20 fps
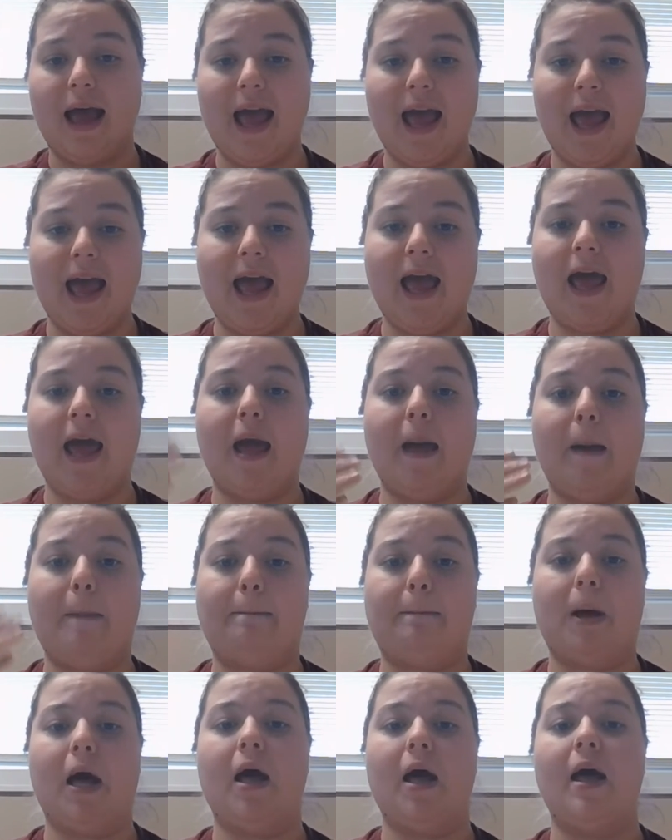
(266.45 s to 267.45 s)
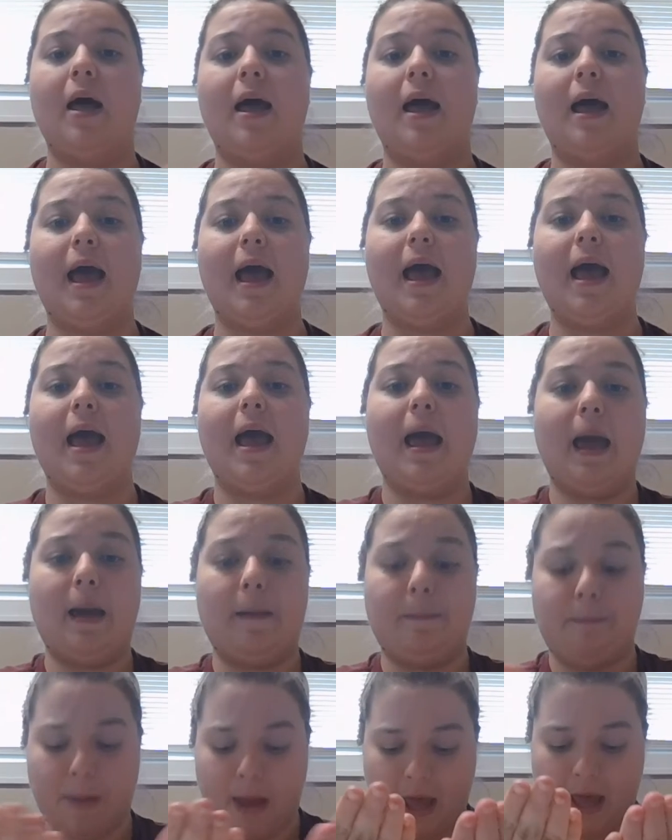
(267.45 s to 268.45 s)
a p
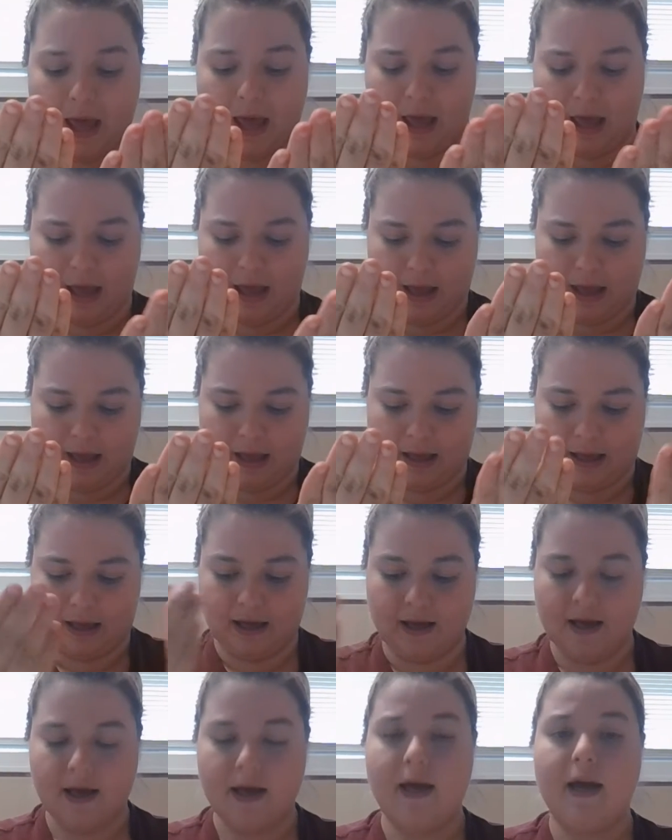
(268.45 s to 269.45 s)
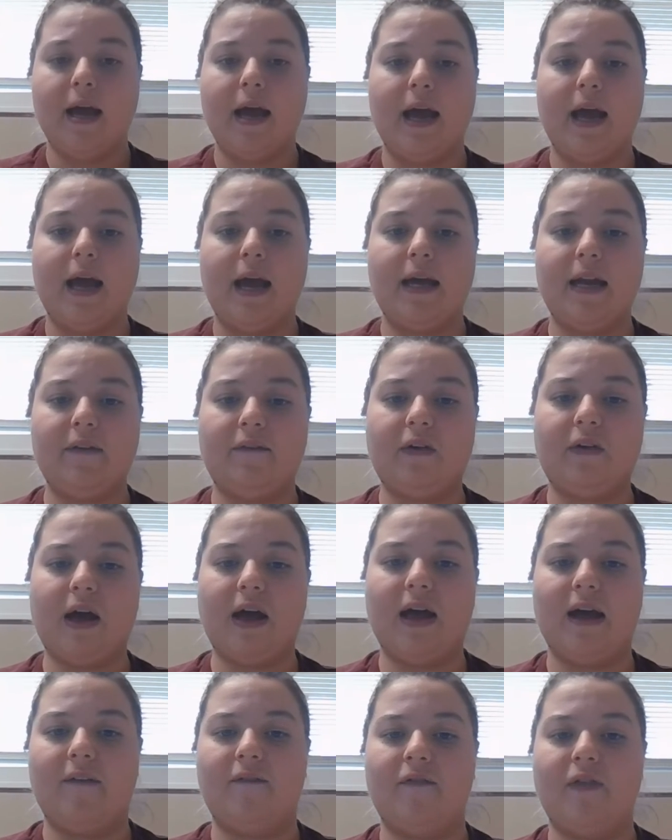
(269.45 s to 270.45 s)
a pay. And if
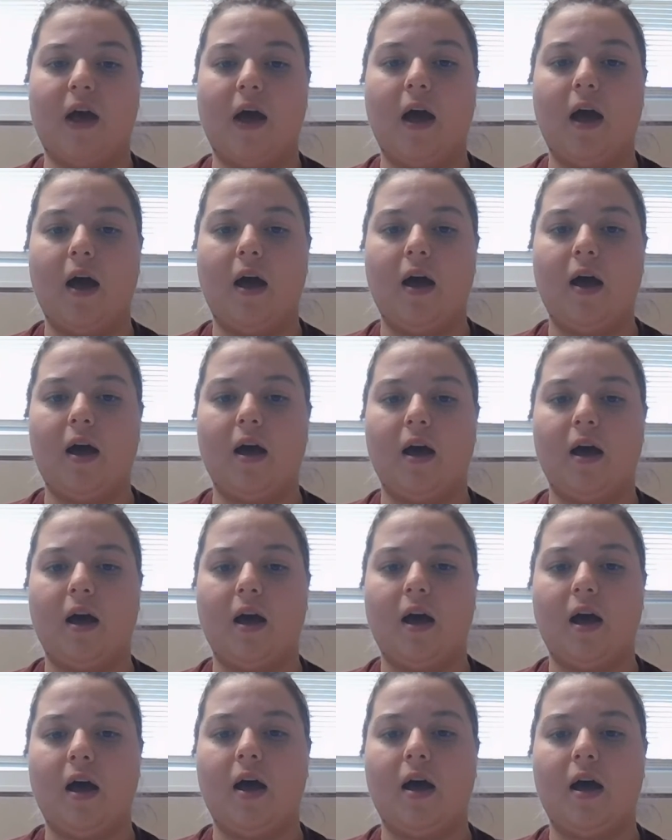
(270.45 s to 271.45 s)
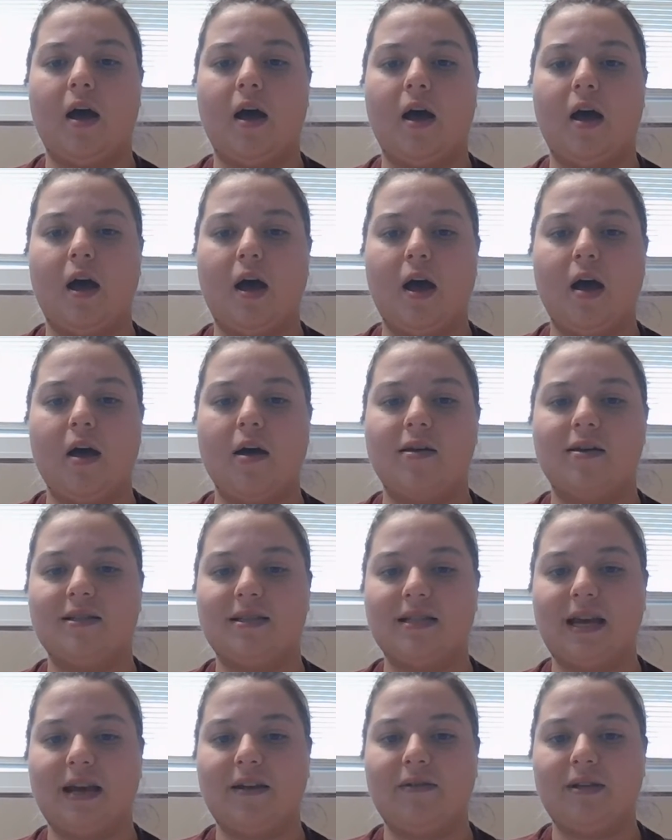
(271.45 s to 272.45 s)
I have the h h h
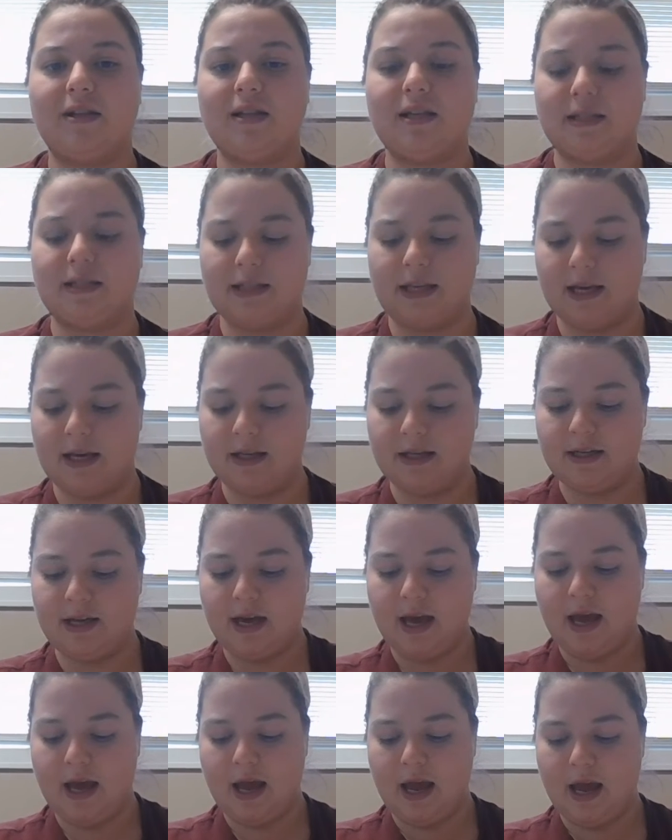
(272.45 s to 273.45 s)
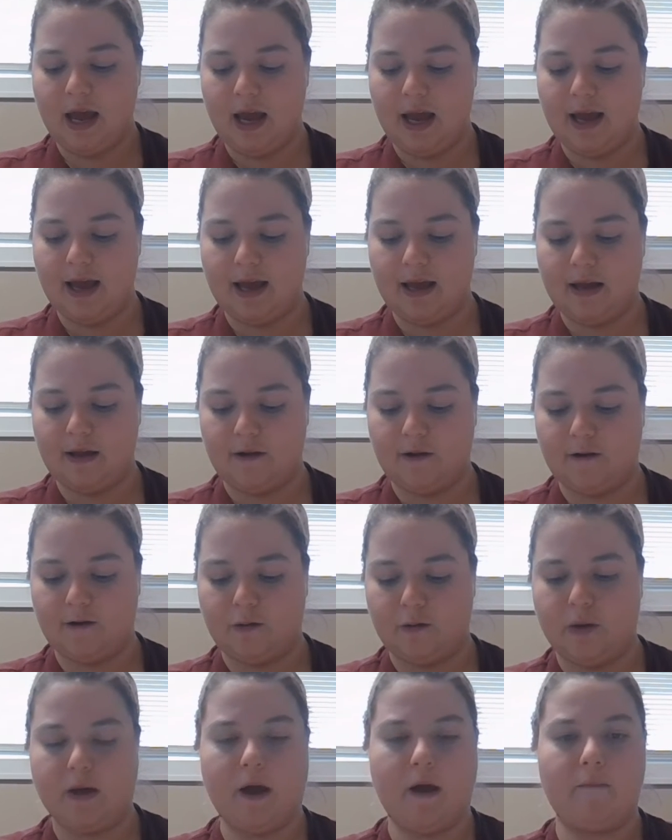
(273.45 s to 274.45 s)
sound in this hand
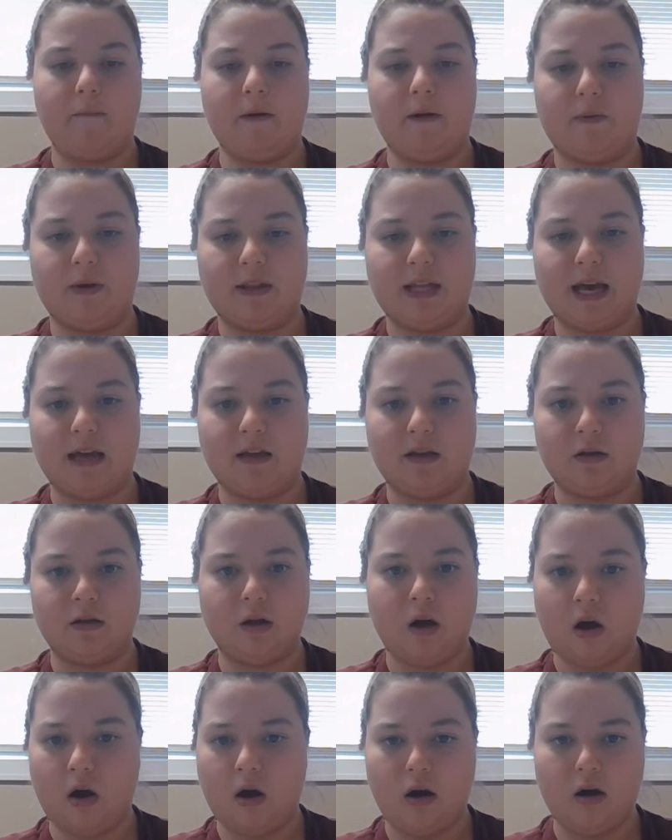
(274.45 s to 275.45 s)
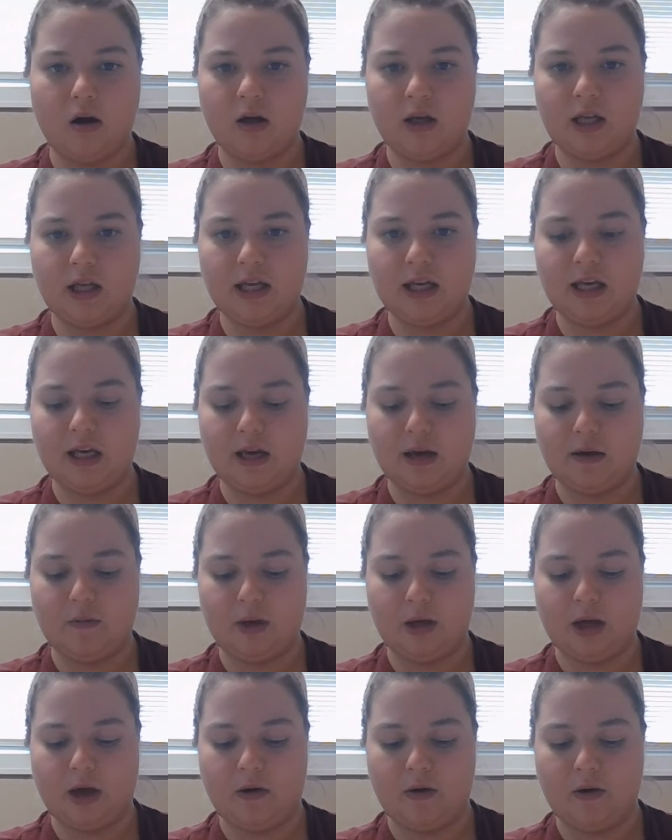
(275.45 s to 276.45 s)
and we come in with that long e and
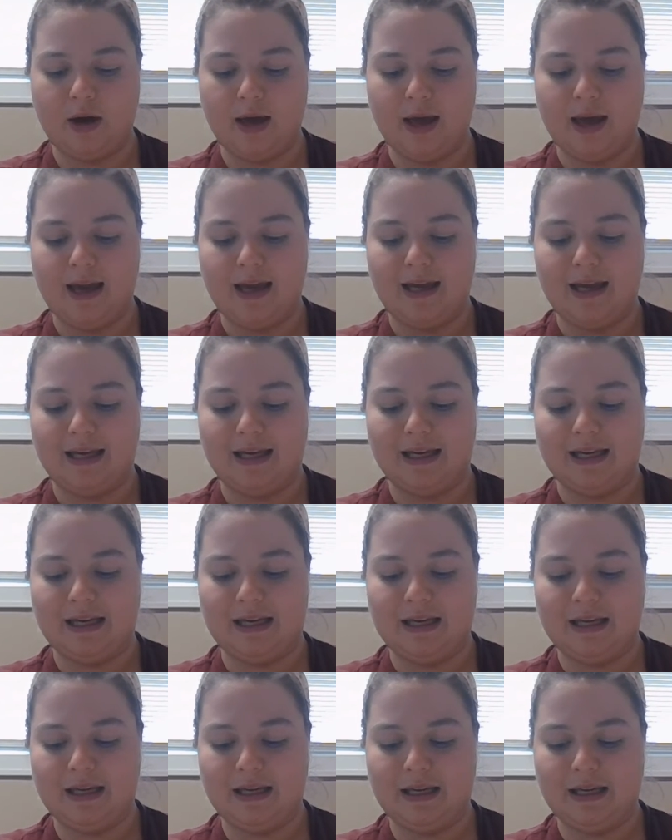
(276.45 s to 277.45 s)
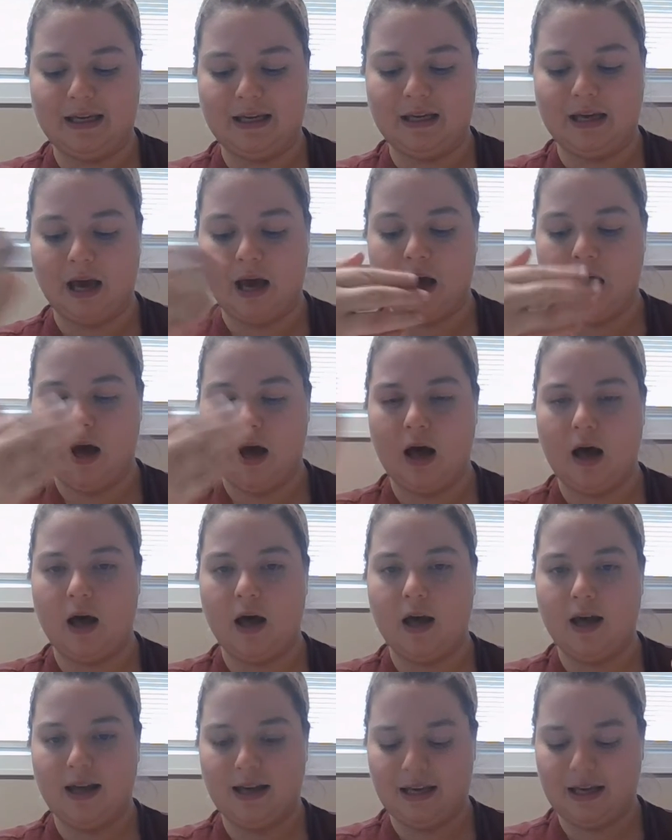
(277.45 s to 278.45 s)
we go e h
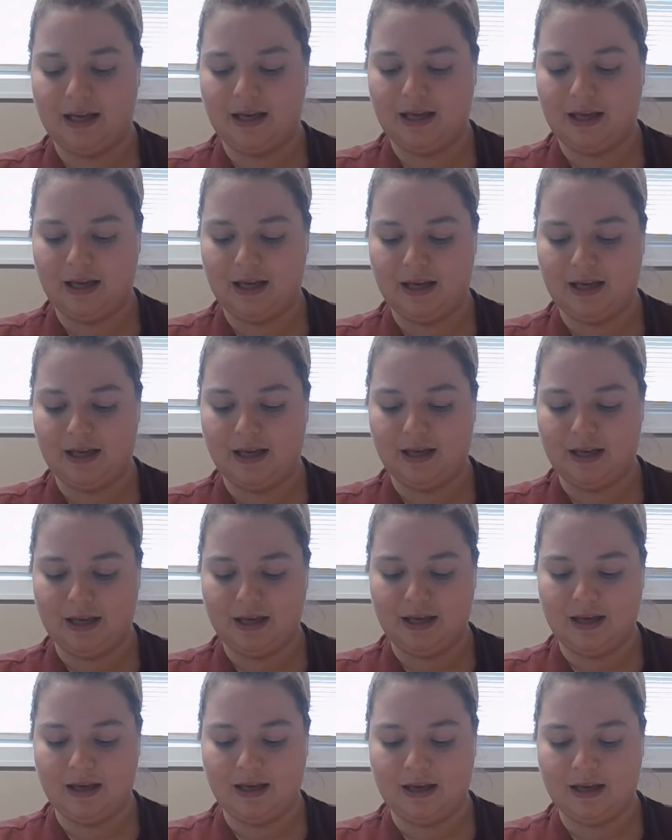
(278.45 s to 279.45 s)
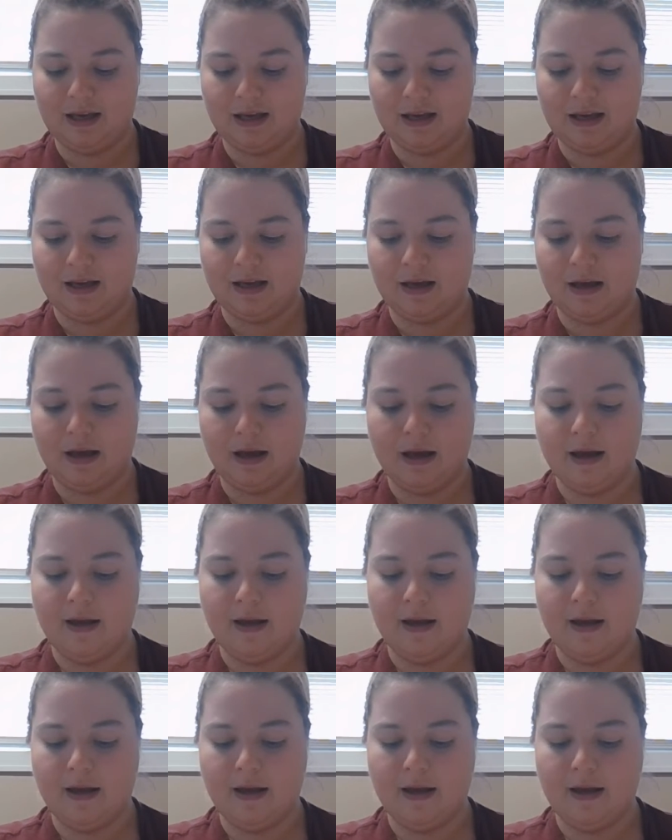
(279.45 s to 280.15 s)
e he.